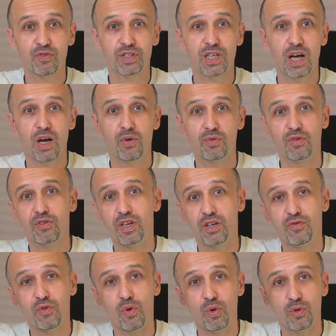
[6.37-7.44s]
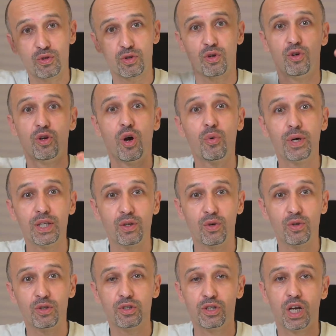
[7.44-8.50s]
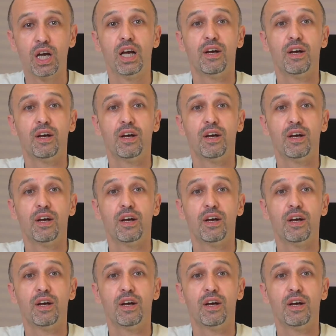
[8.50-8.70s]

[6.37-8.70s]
sound, therefore also lower noise.